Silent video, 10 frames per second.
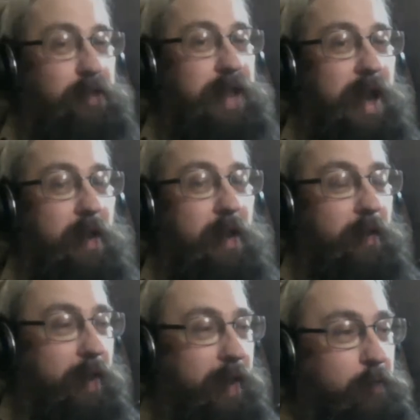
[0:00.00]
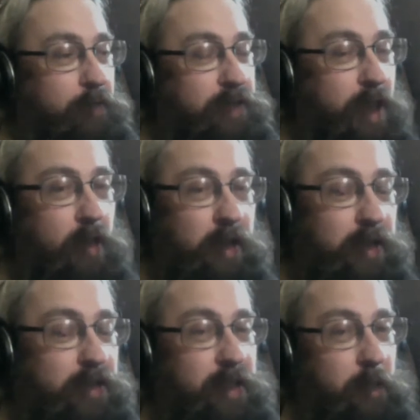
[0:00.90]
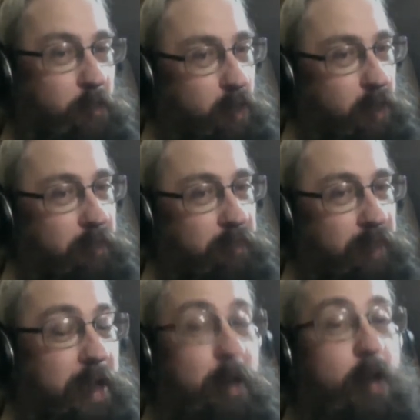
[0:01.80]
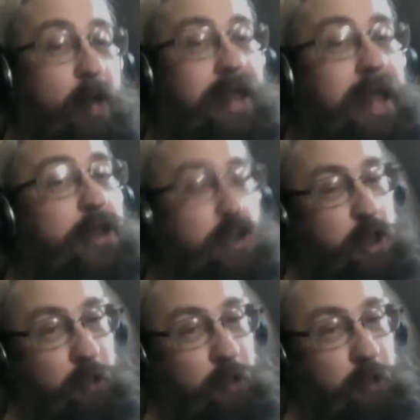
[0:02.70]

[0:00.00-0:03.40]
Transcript: down there, he was talking to someone in Mogadishu,